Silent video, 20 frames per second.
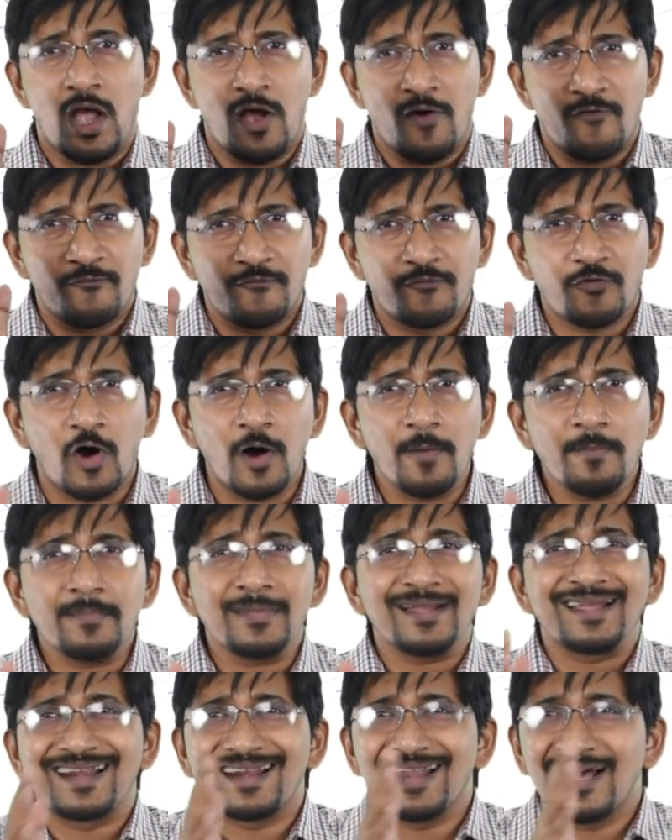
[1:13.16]
from
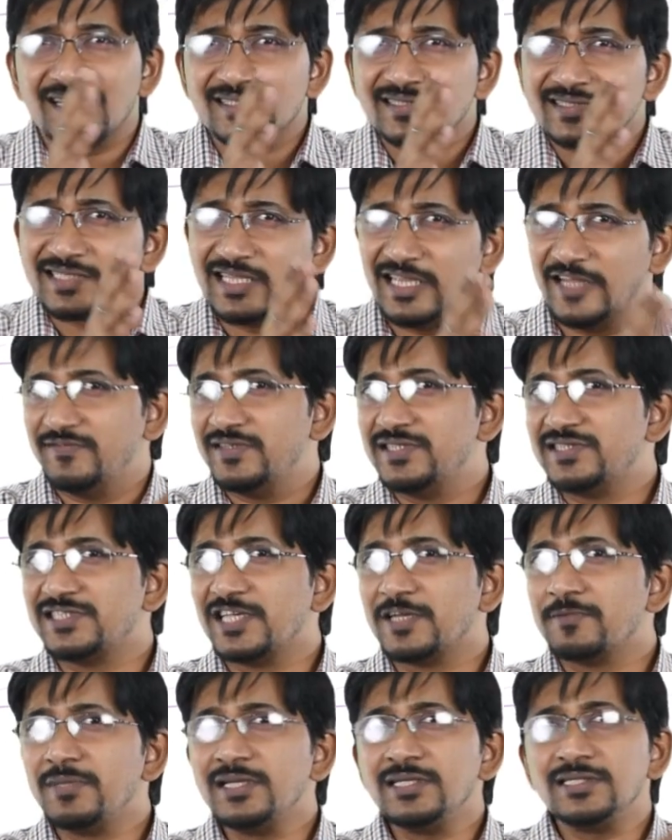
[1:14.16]
class 11th
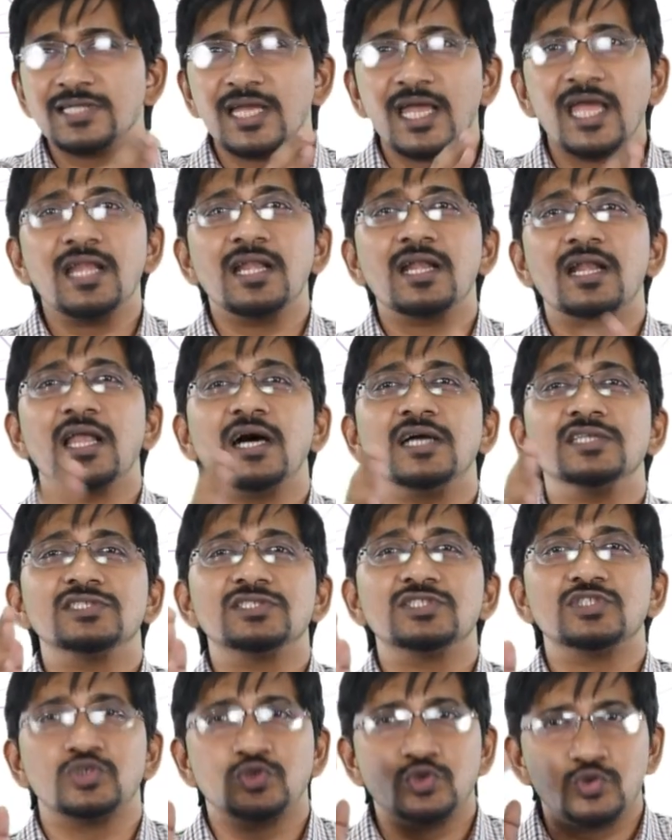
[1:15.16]
segment and
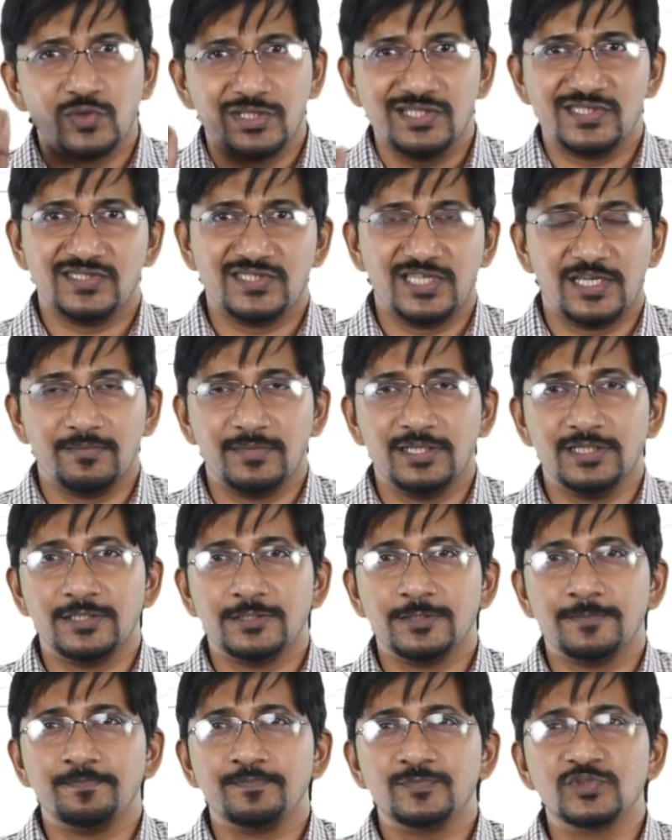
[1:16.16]
class 12th segment.
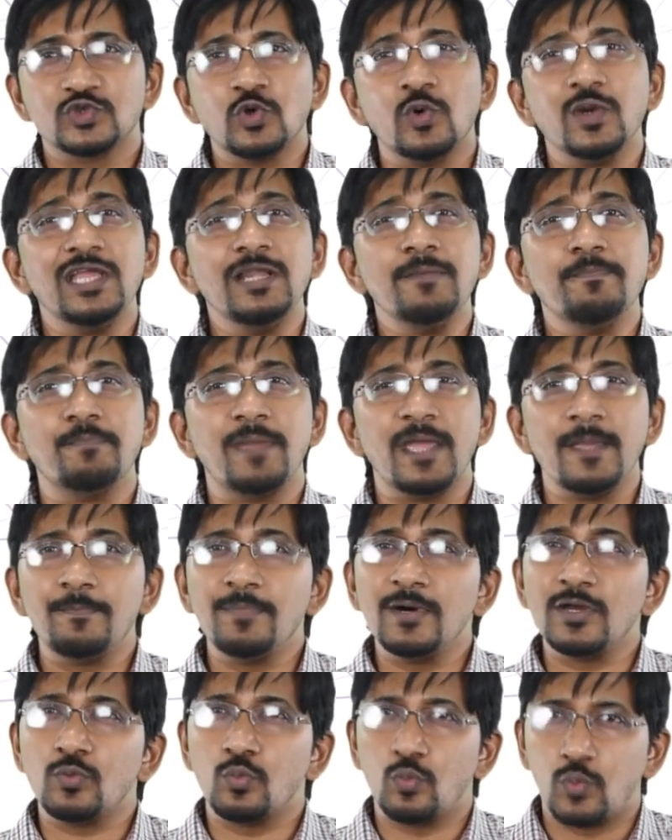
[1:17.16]
So, in
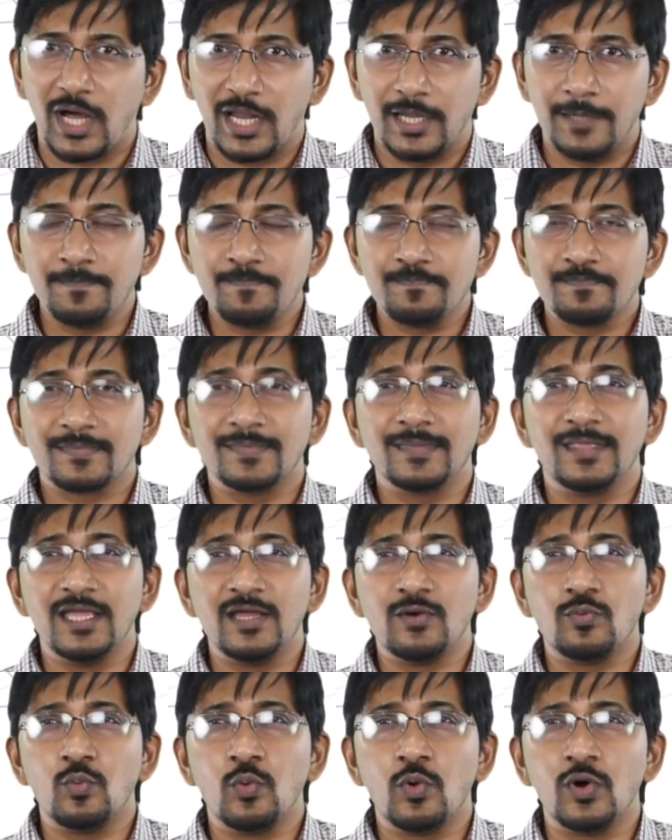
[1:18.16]
paper 1,
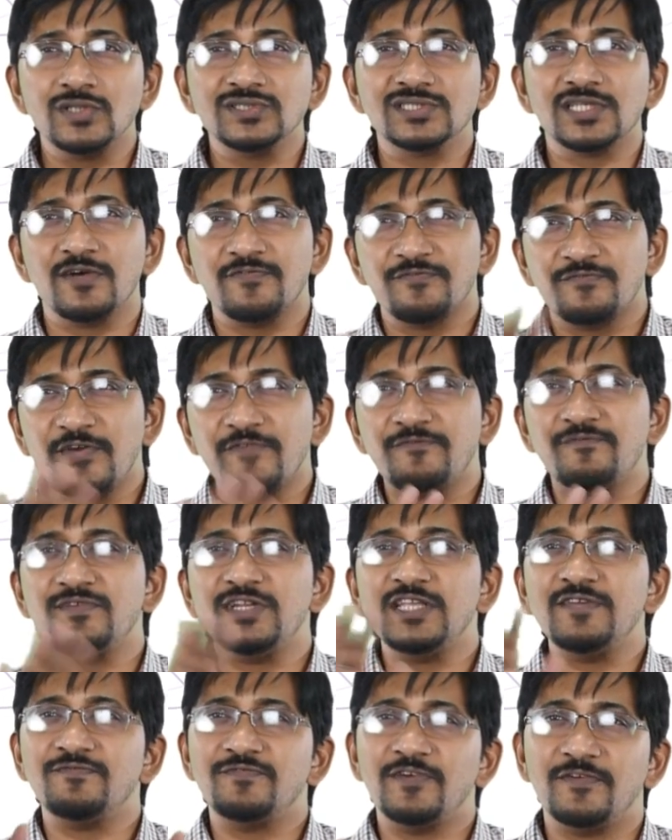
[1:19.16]
there was a
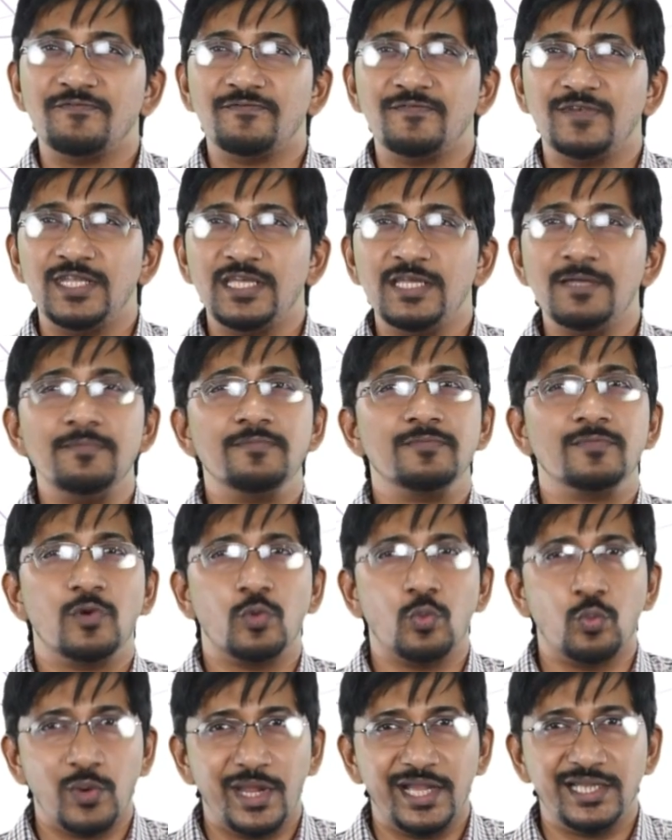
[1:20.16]
50-50
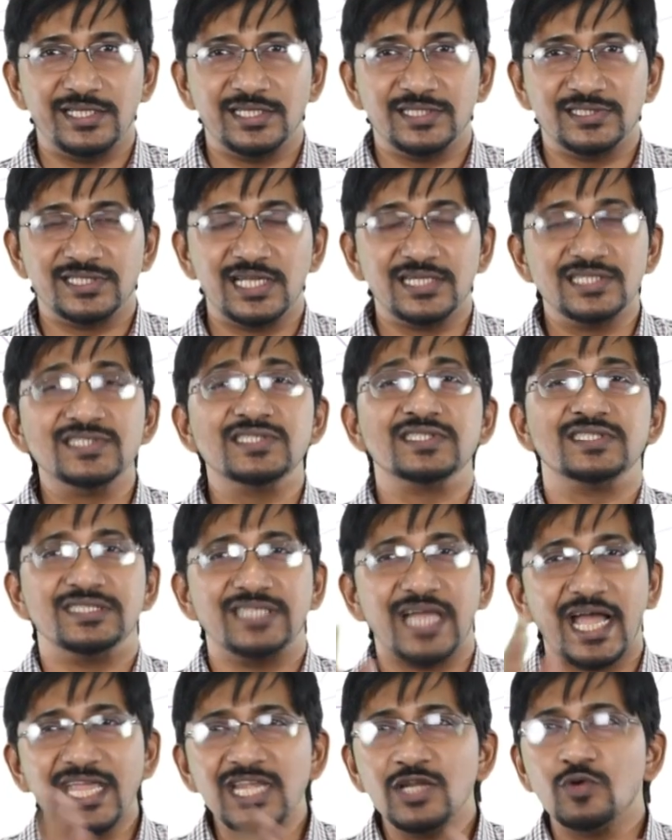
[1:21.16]
weightage, that is
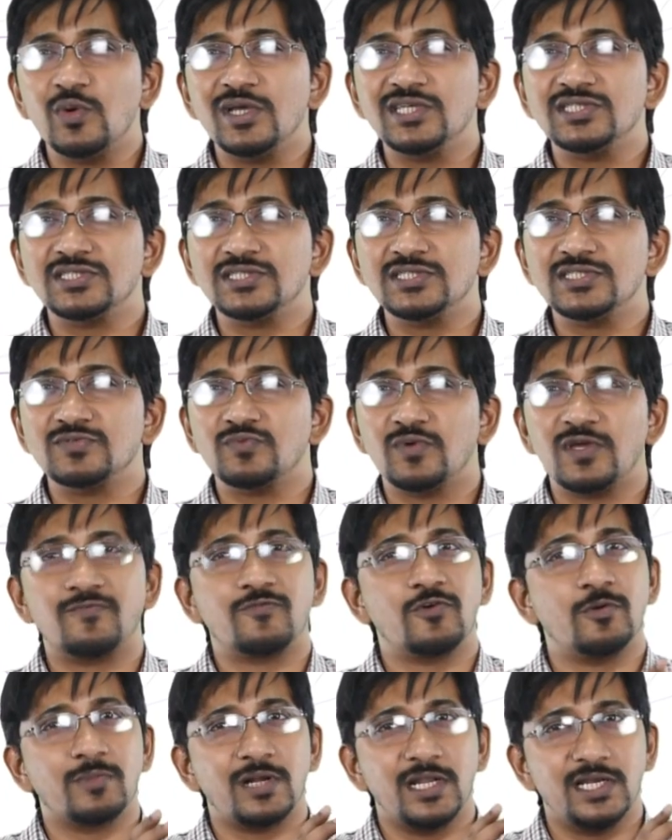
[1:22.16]
9 questions were
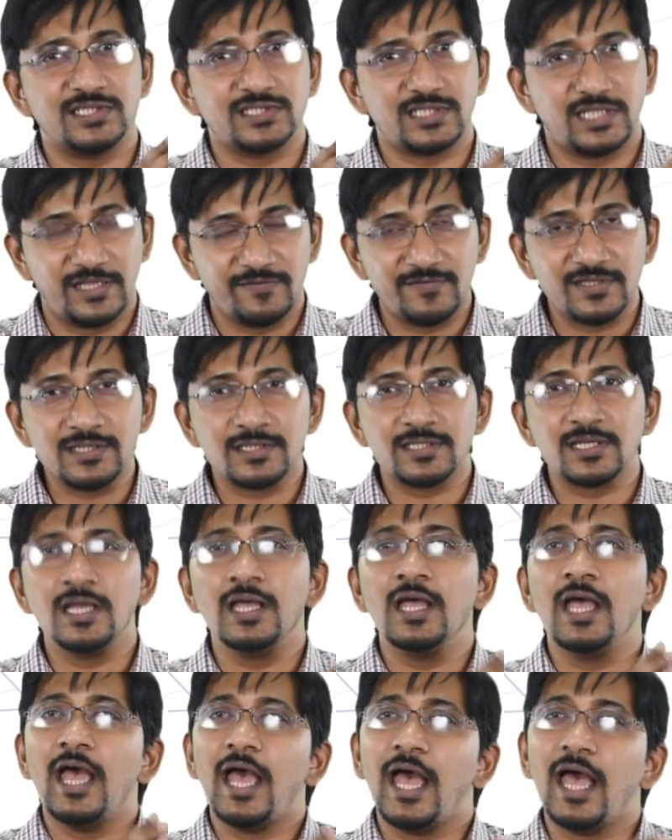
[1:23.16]
from class 11th
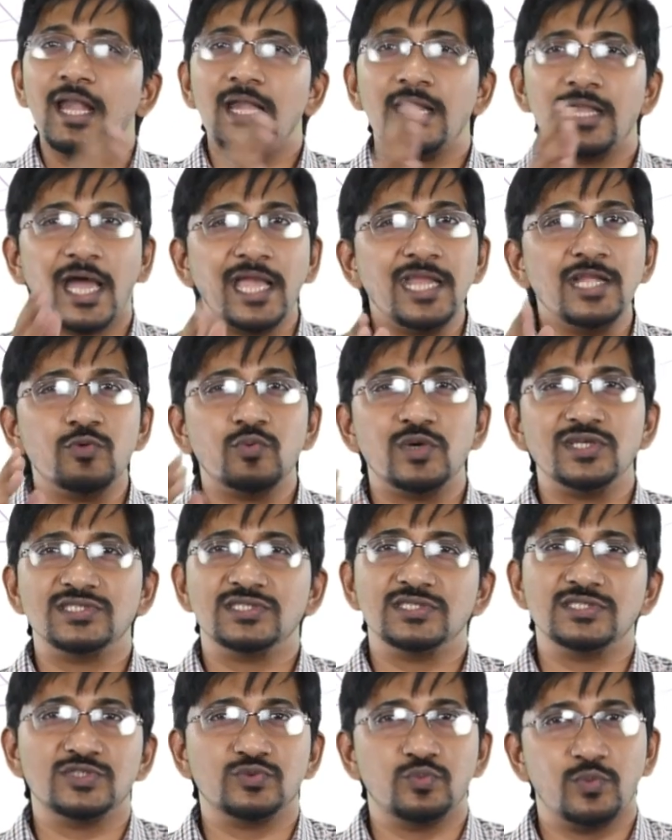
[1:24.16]
and 9
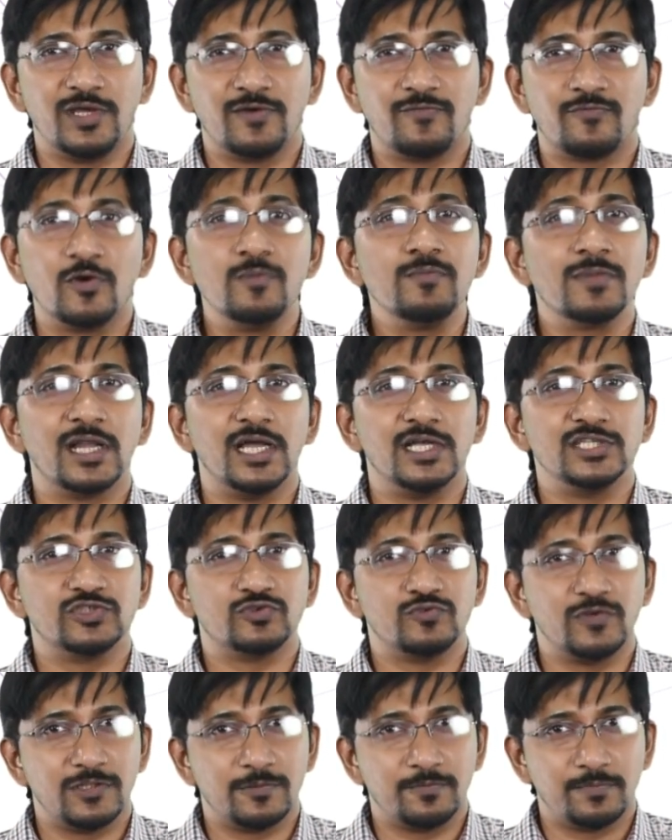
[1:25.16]
questions were from class
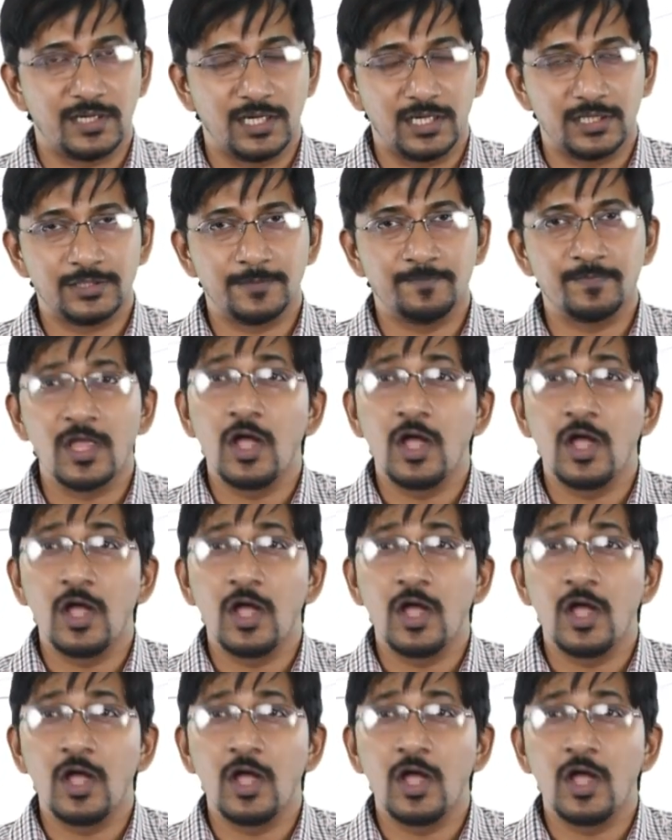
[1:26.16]
12th part.